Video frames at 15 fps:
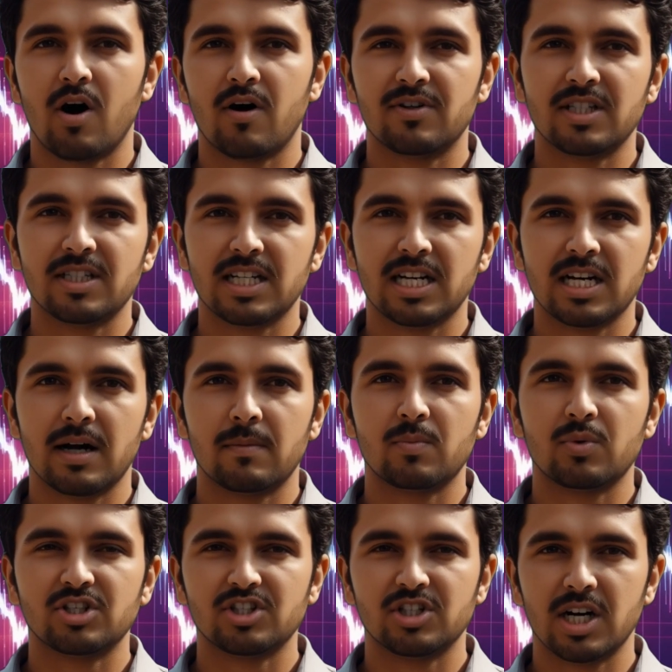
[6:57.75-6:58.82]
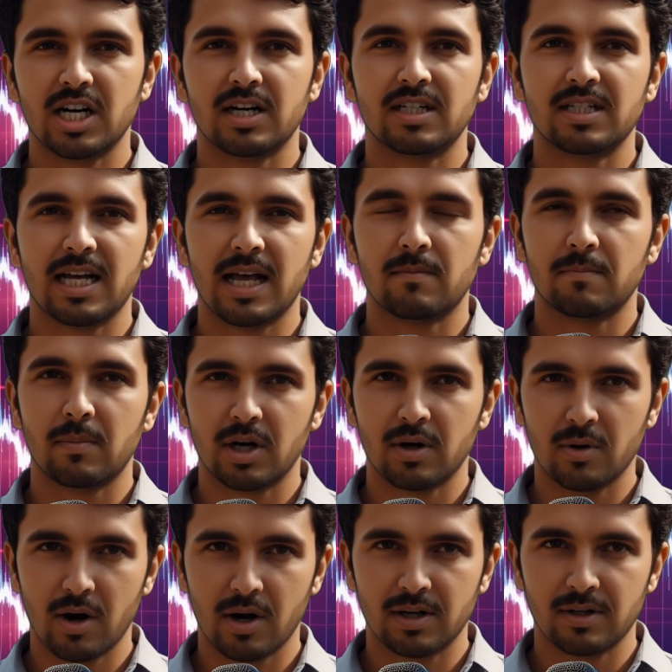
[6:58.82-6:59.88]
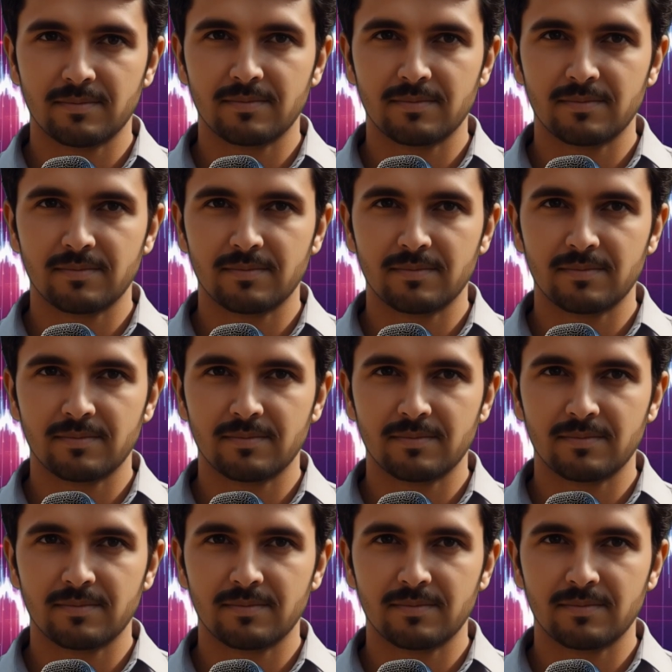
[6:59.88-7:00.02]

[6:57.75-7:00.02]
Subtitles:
of Ethereum was traded than Bitcoin.